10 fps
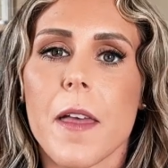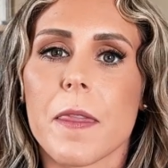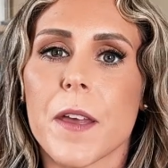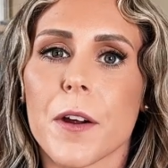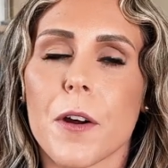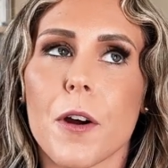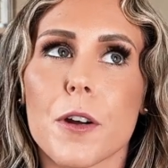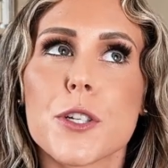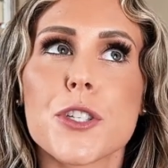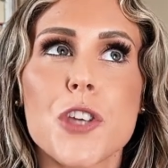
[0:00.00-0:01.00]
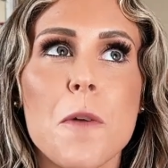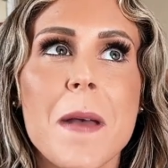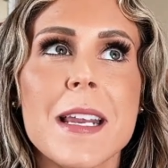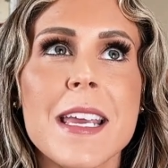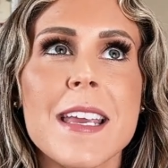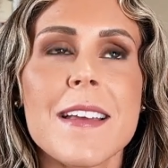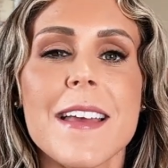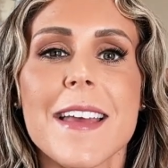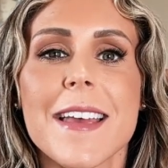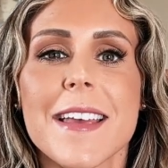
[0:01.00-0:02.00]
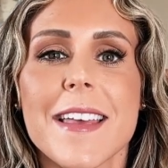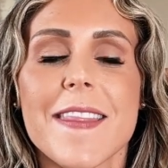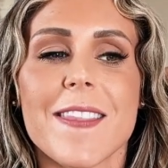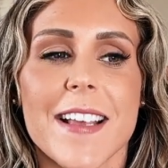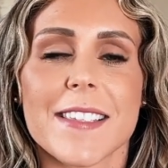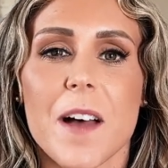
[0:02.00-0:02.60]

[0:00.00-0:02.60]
there are so many things